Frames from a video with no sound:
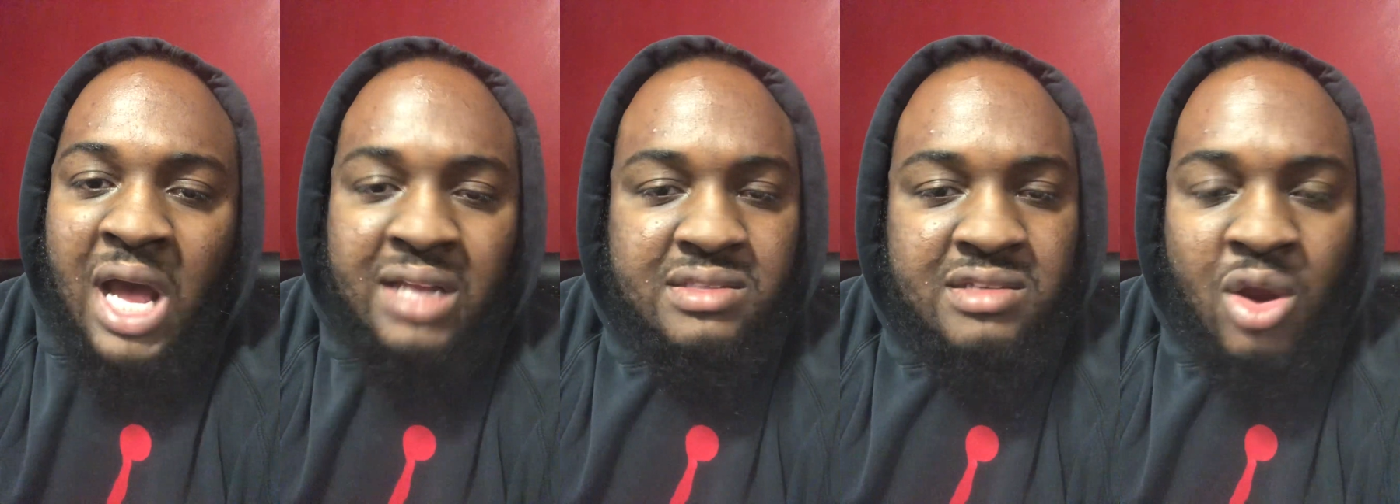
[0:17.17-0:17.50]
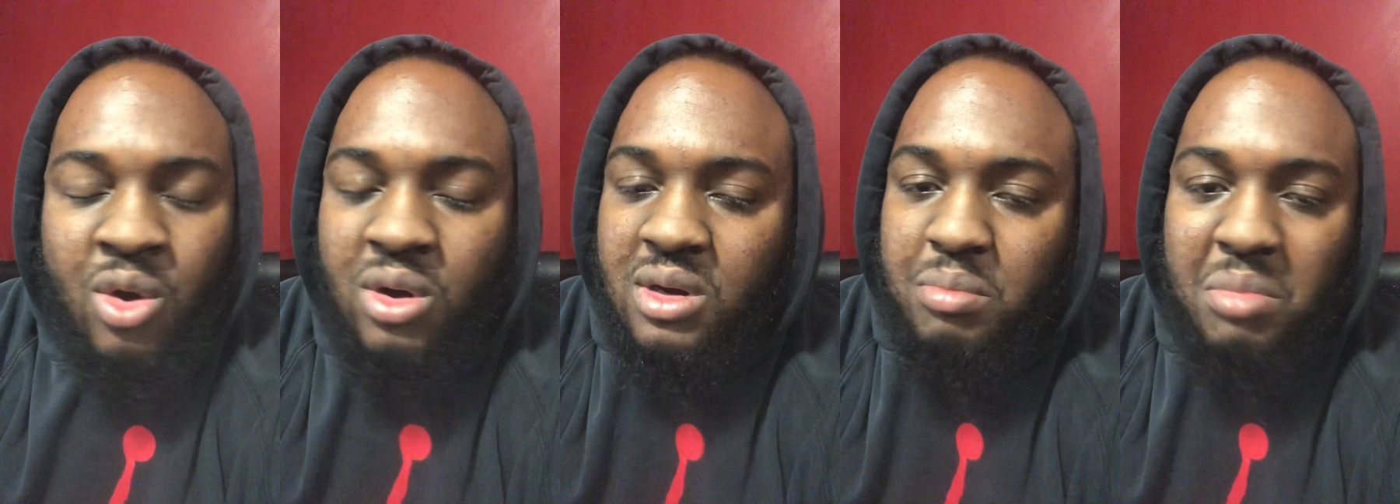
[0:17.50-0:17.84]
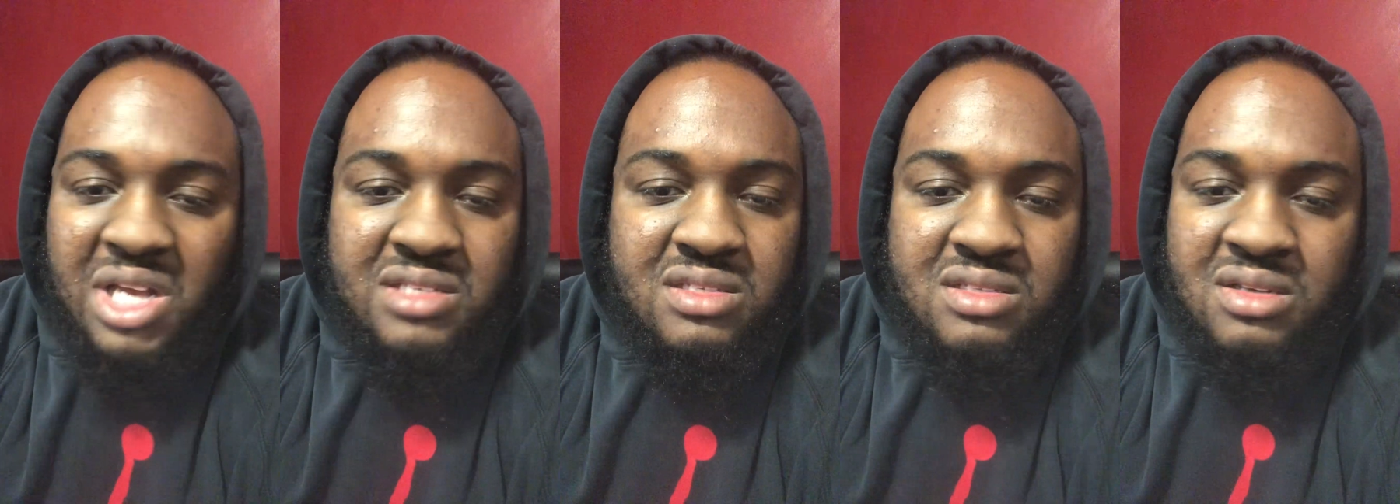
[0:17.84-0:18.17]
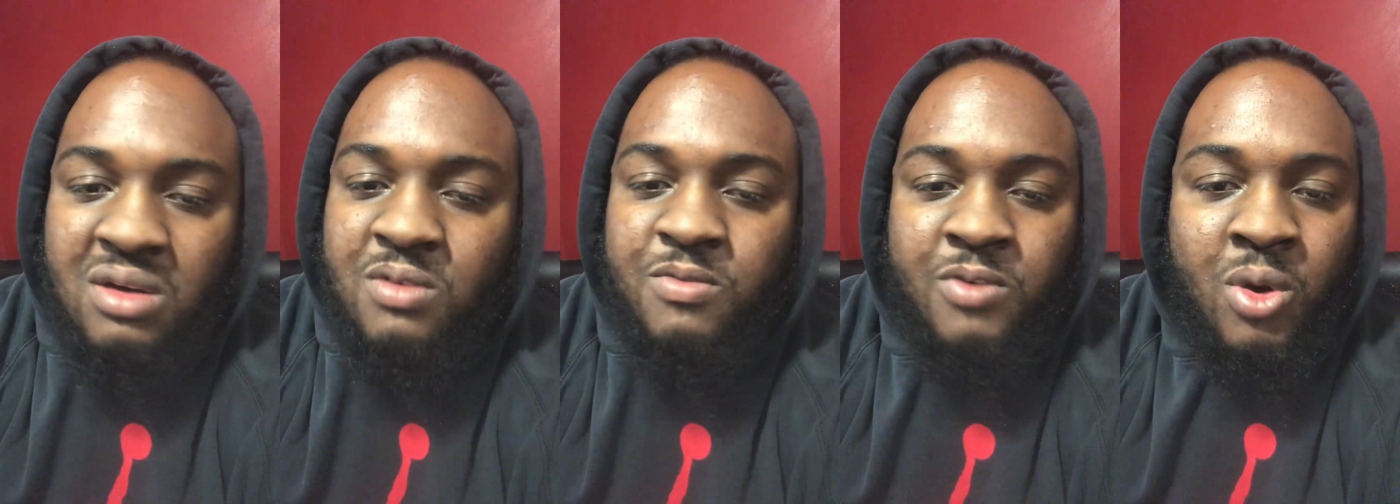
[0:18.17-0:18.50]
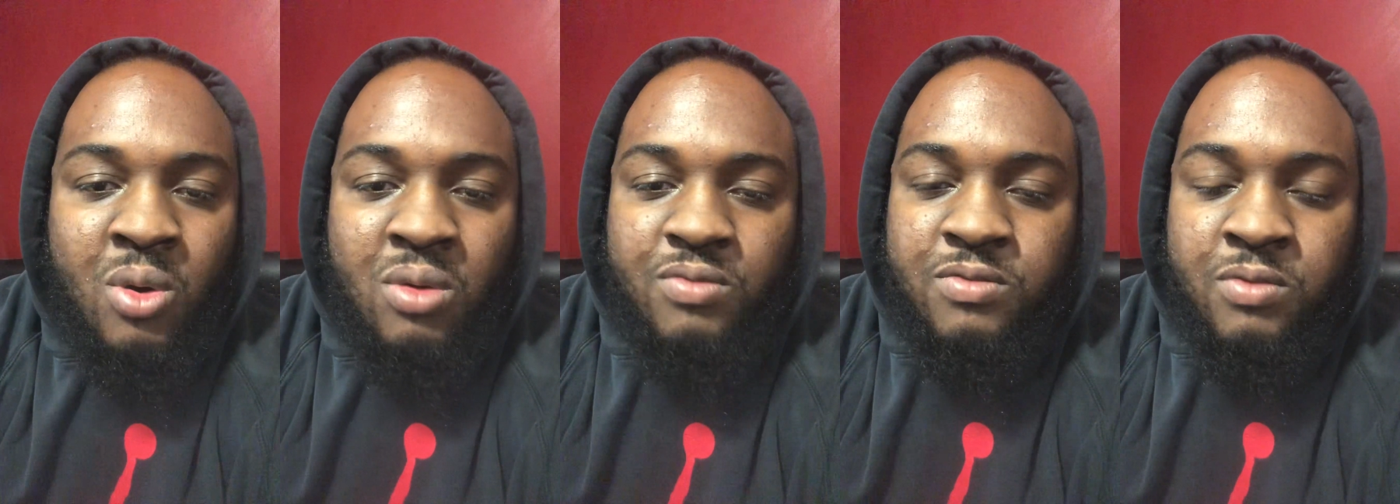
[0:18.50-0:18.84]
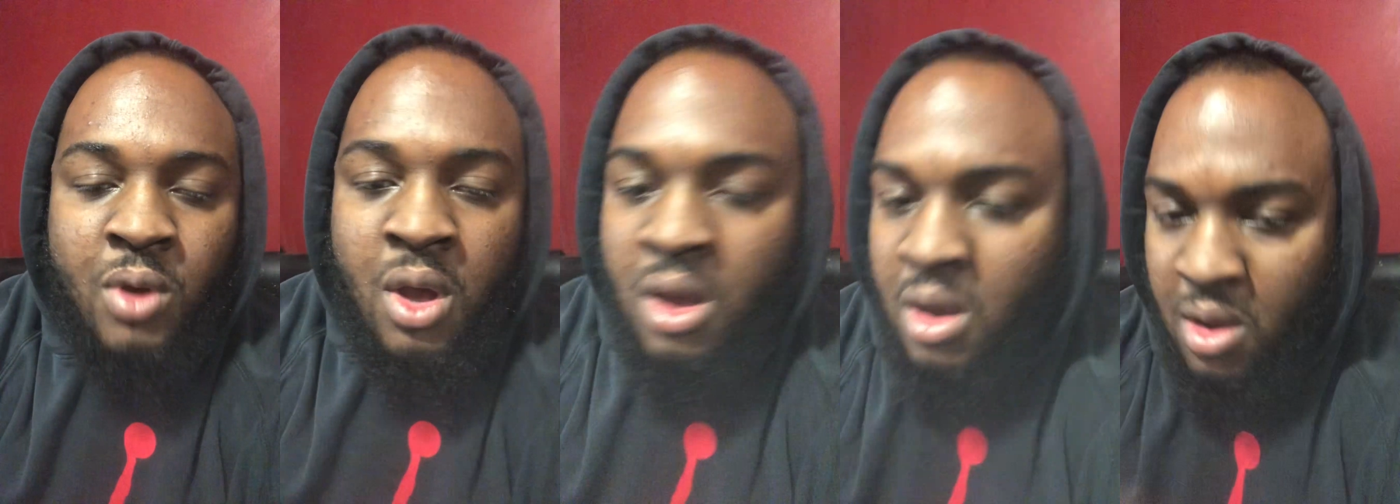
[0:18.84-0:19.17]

I turned my stuff off